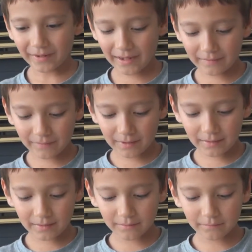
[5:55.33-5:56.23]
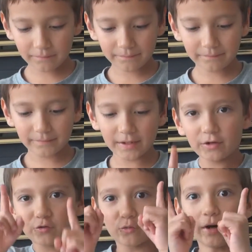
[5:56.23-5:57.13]
And then
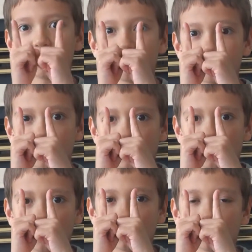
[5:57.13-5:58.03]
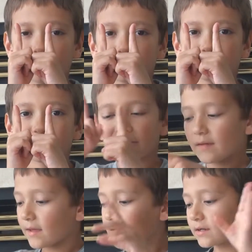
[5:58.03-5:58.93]
there's one thing.
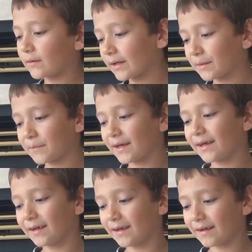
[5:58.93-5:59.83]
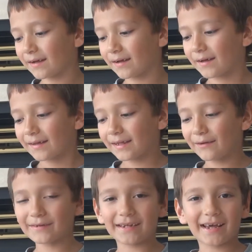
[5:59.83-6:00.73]
So at the beginning,
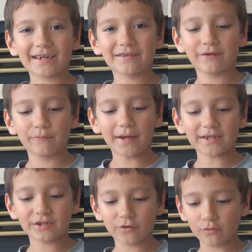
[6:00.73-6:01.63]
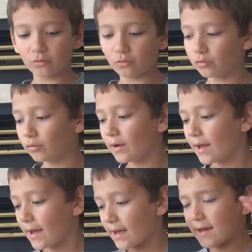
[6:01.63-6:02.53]
there was actually Master Wu
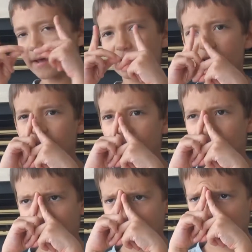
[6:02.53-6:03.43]
and